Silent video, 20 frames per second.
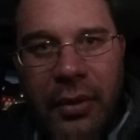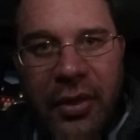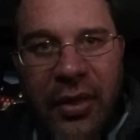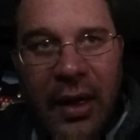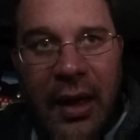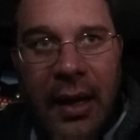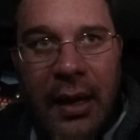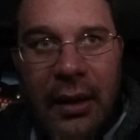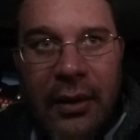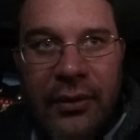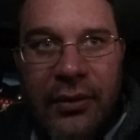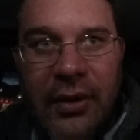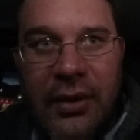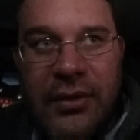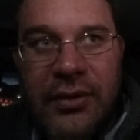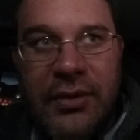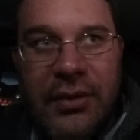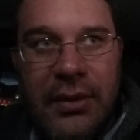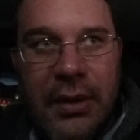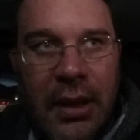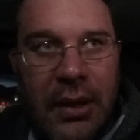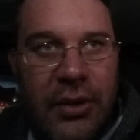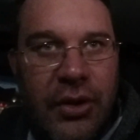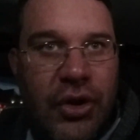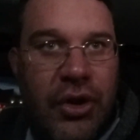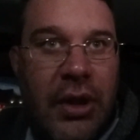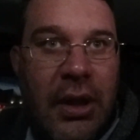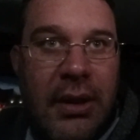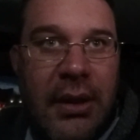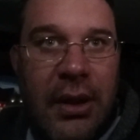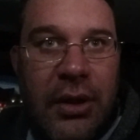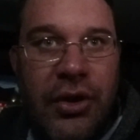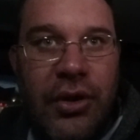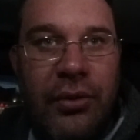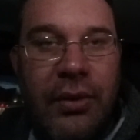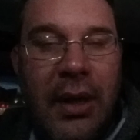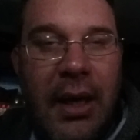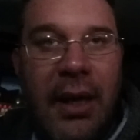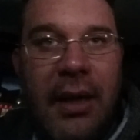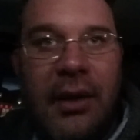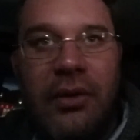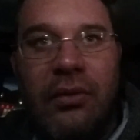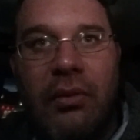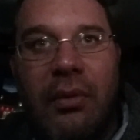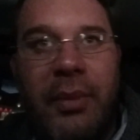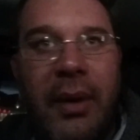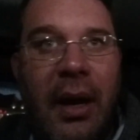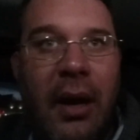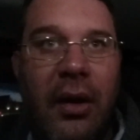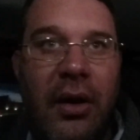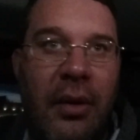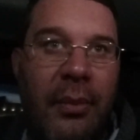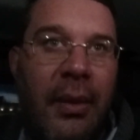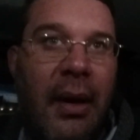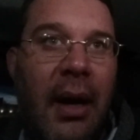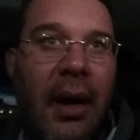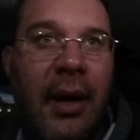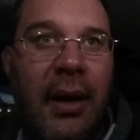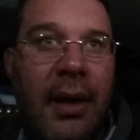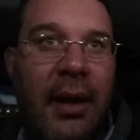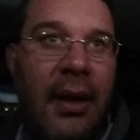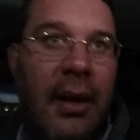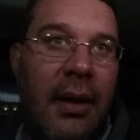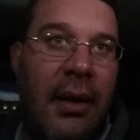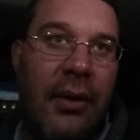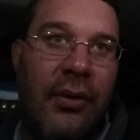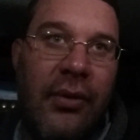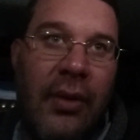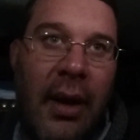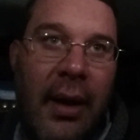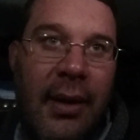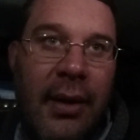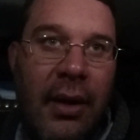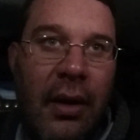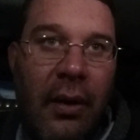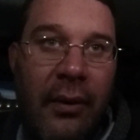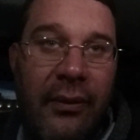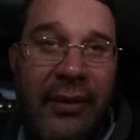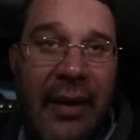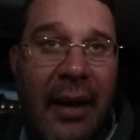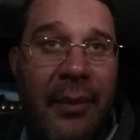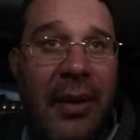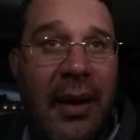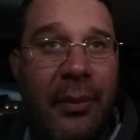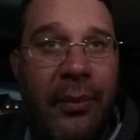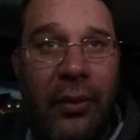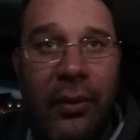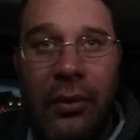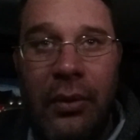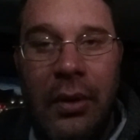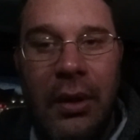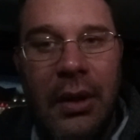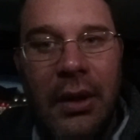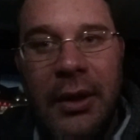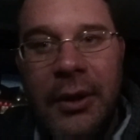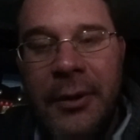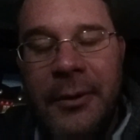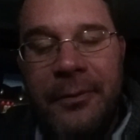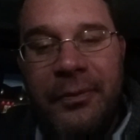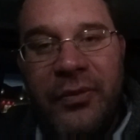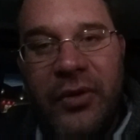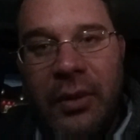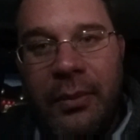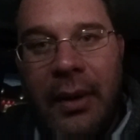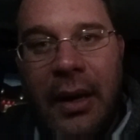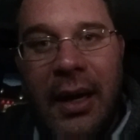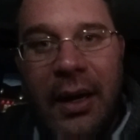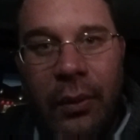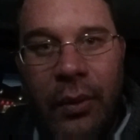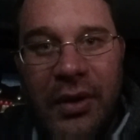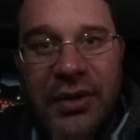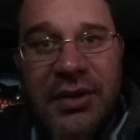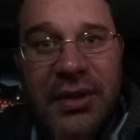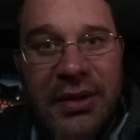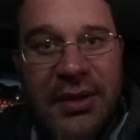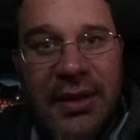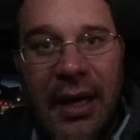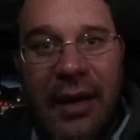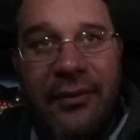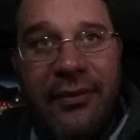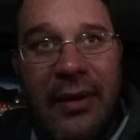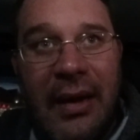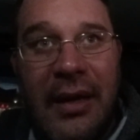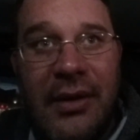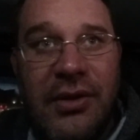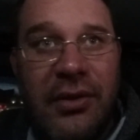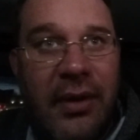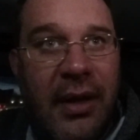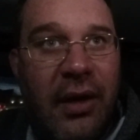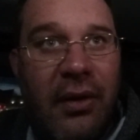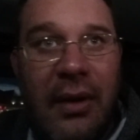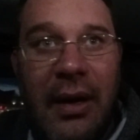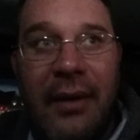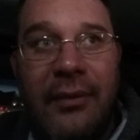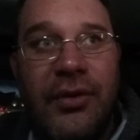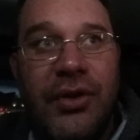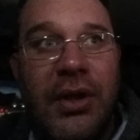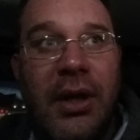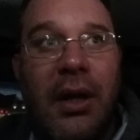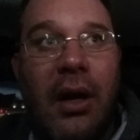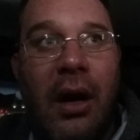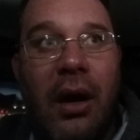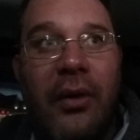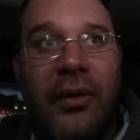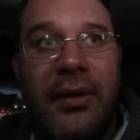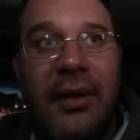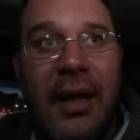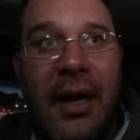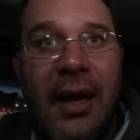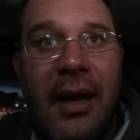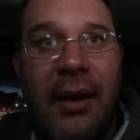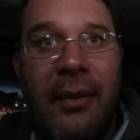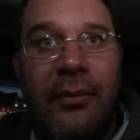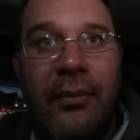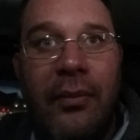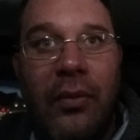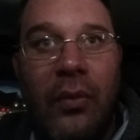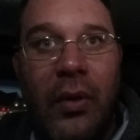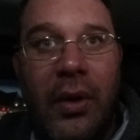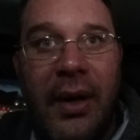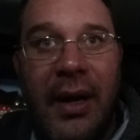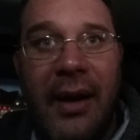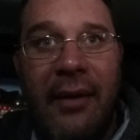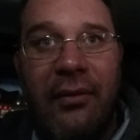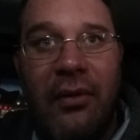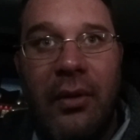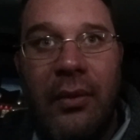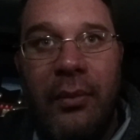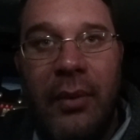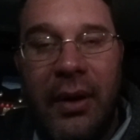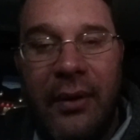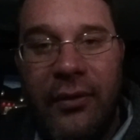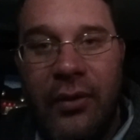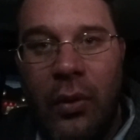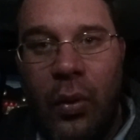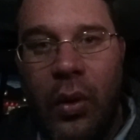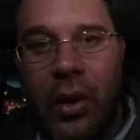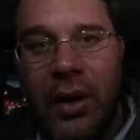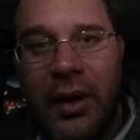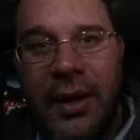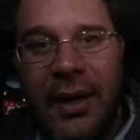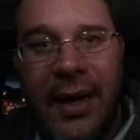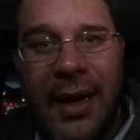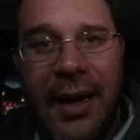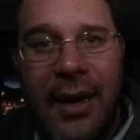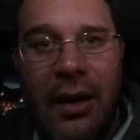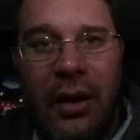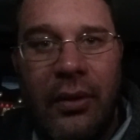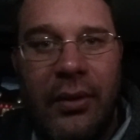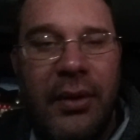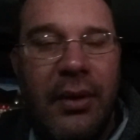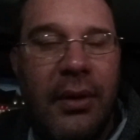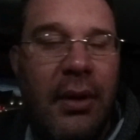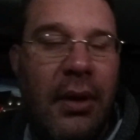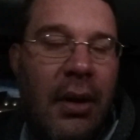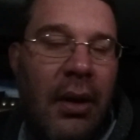things, it's shit that you need to repair your body. And he was like, fat people, their body wants to stay fat, so they crave shit all the time, whatever. But if you're working out,